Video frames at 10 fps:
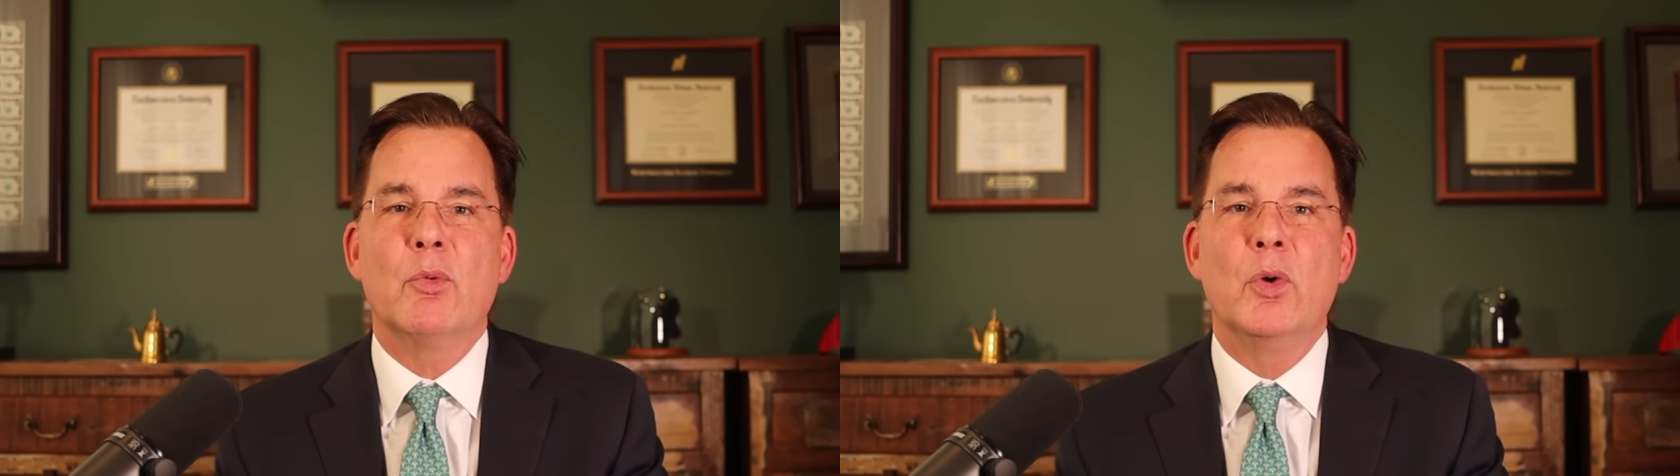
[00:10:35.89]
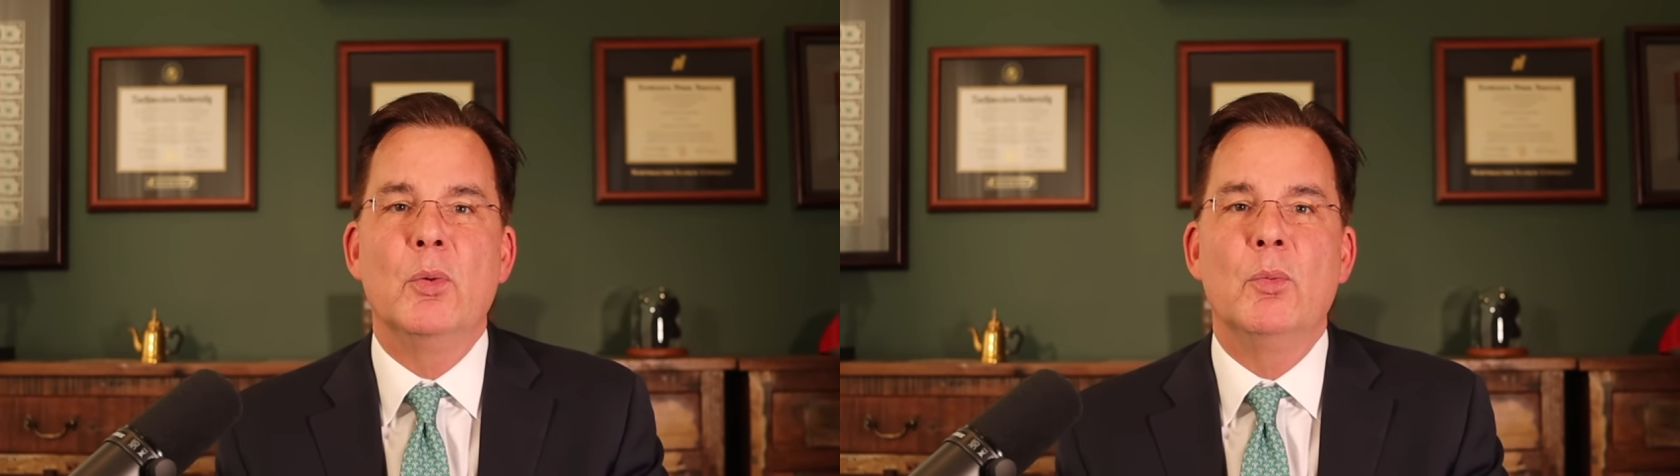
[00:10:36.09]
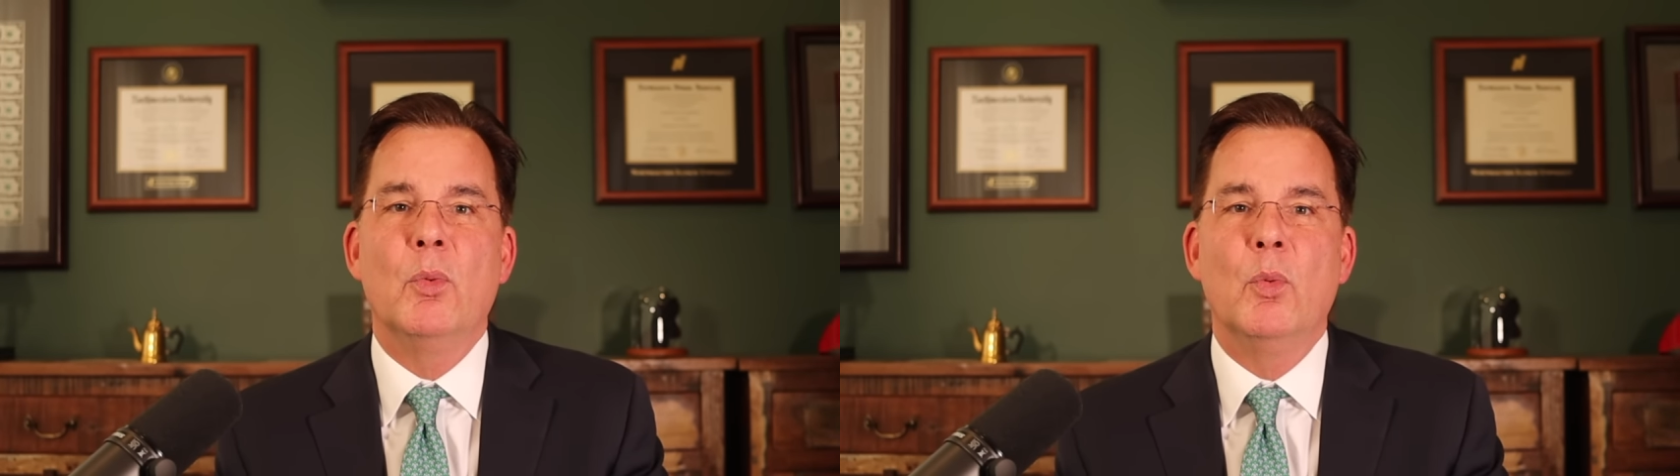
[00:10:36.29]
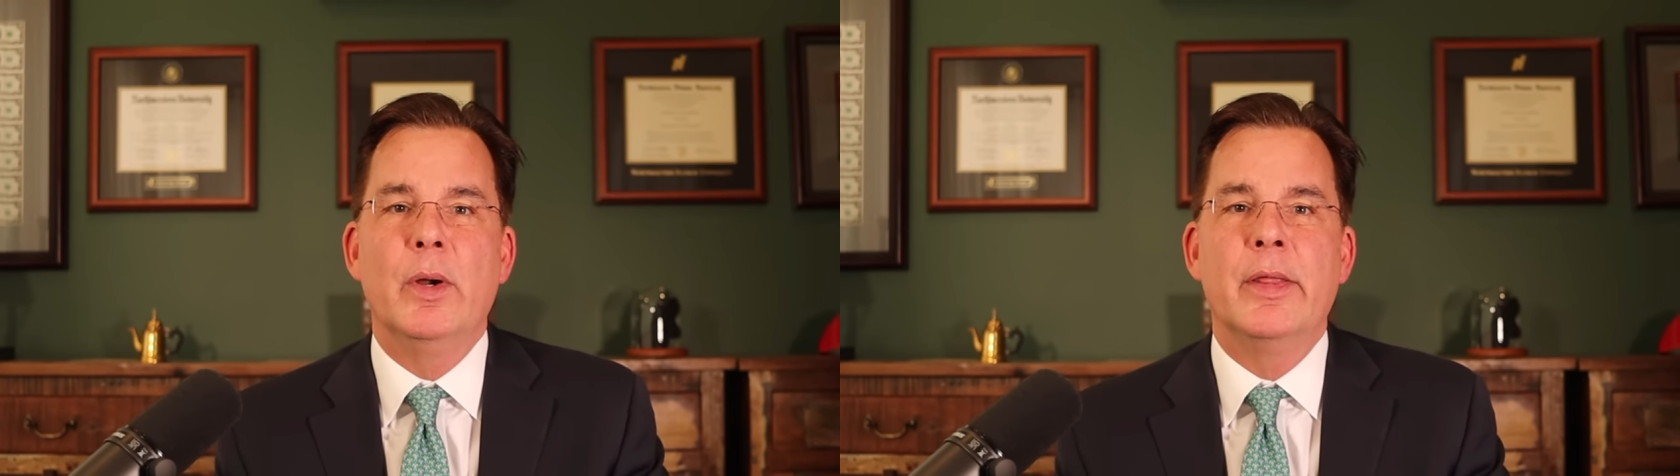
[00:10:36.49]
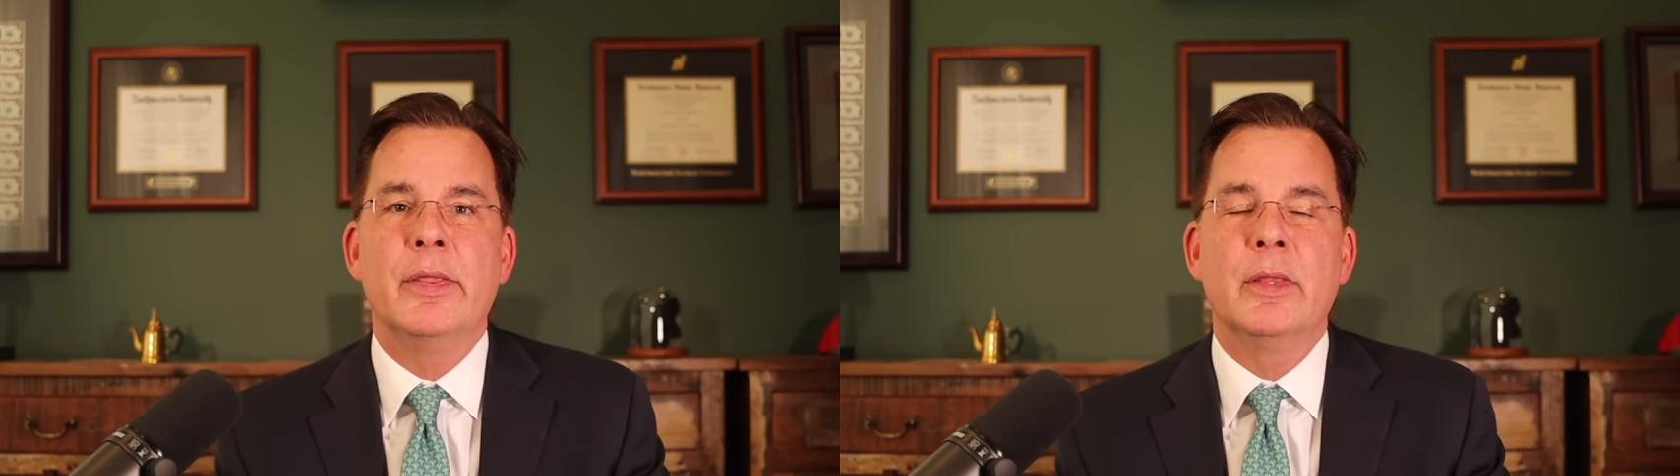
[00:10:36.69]
room
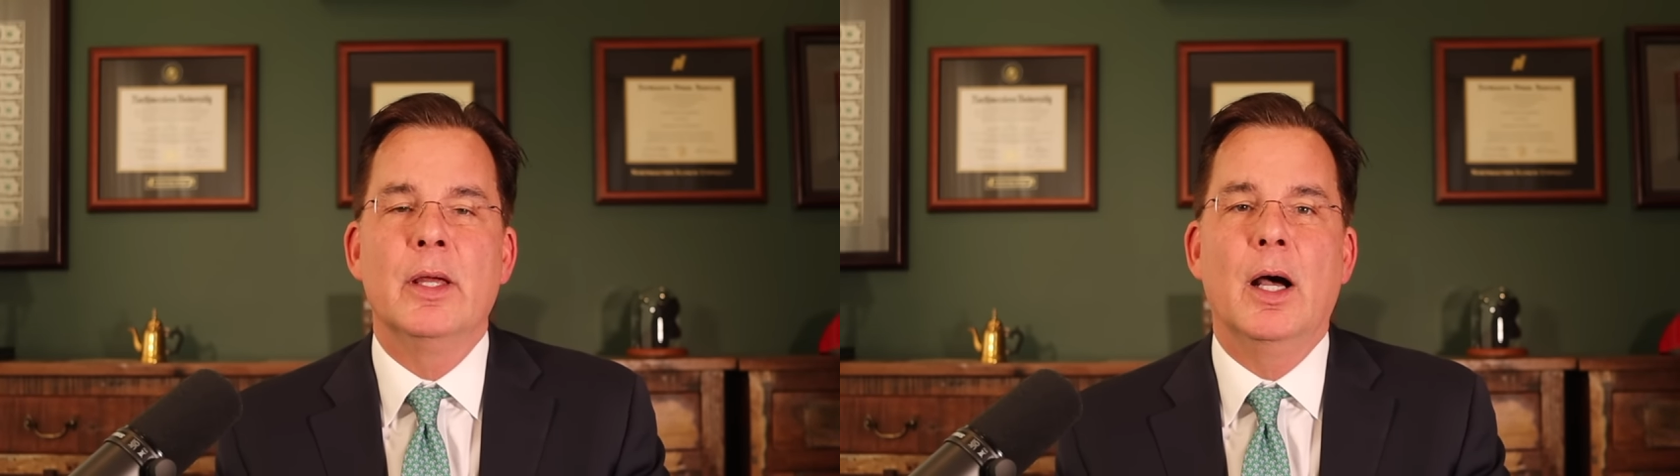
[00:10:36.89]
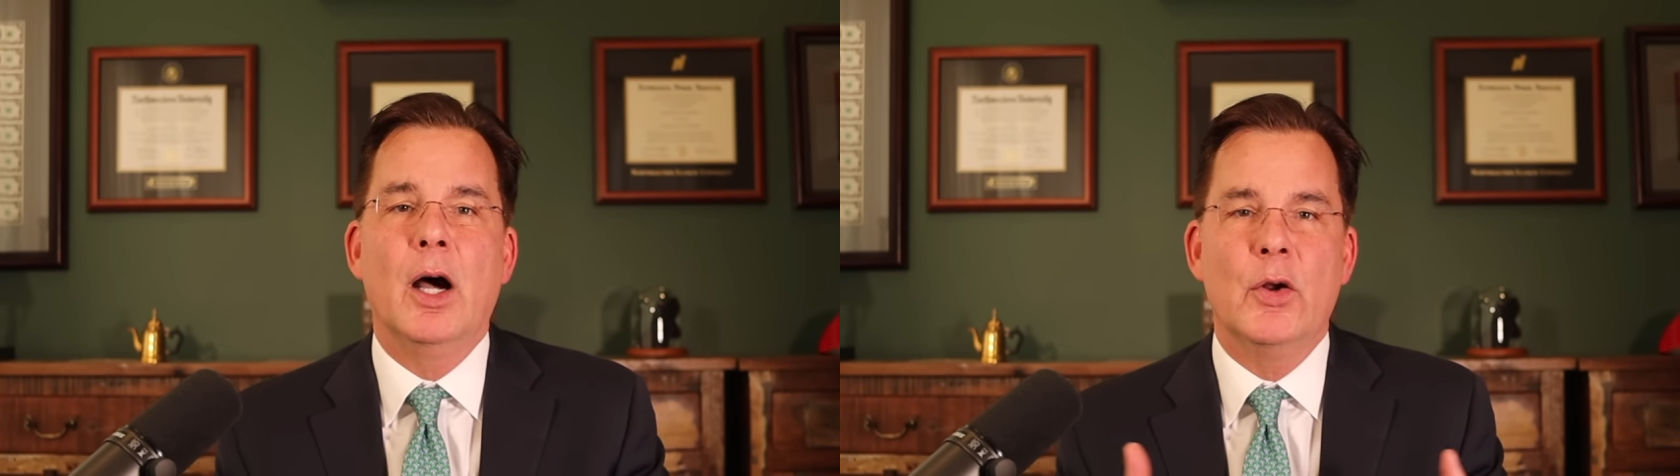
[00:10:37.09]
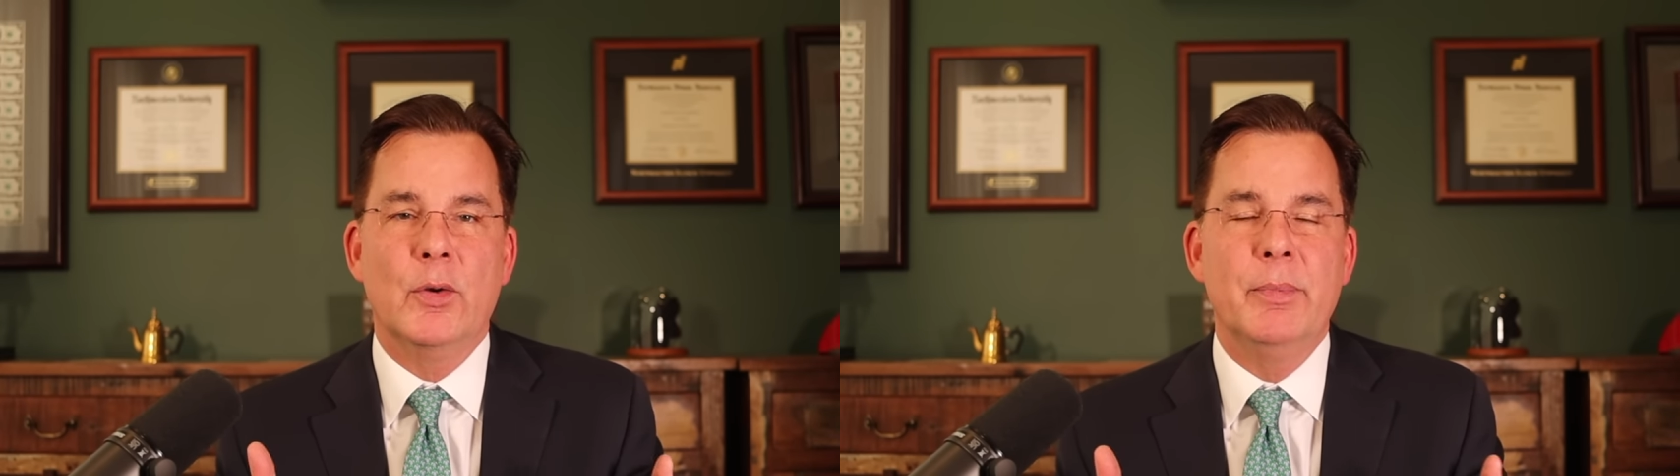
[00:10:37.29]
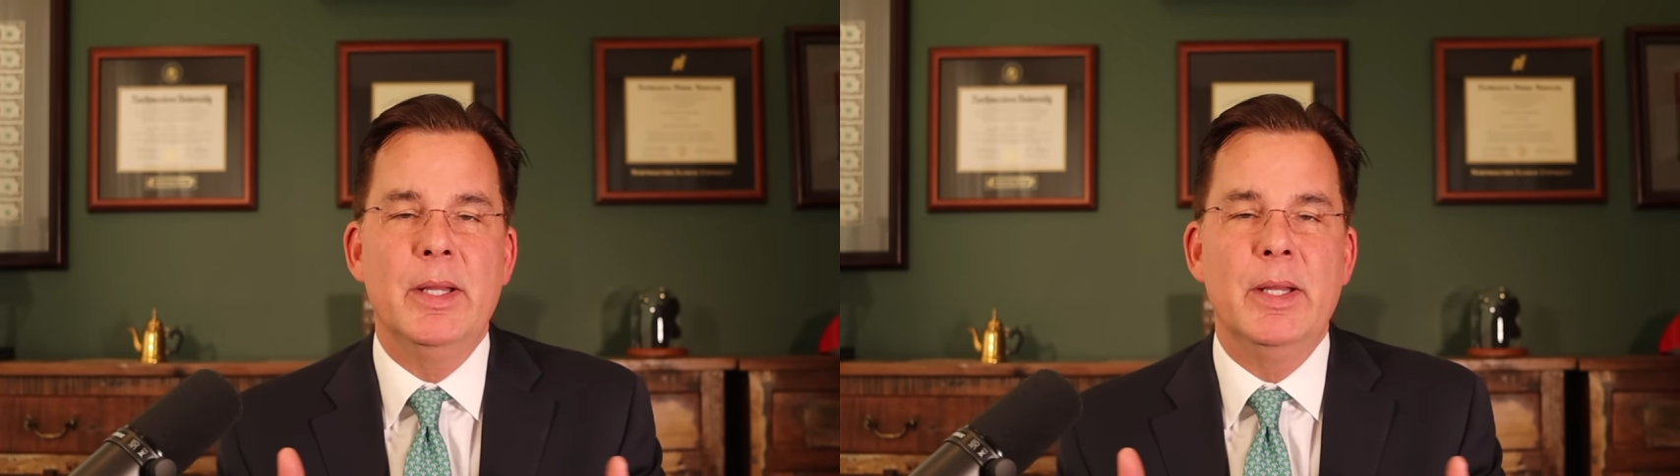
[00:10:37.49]
with 100